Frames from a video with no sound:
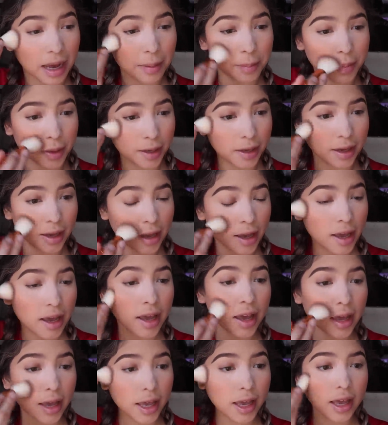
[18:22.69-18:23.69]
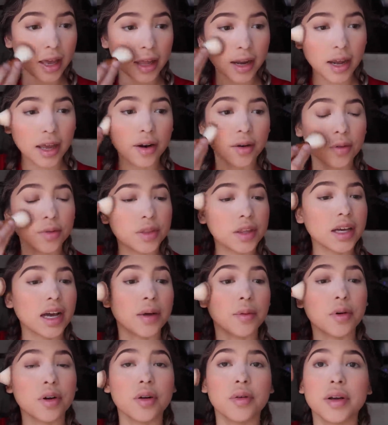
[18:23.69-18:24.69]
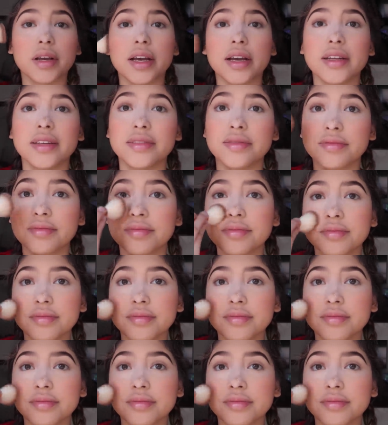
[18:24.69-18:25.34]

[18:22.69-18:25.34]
happy, and I don't think I will go again.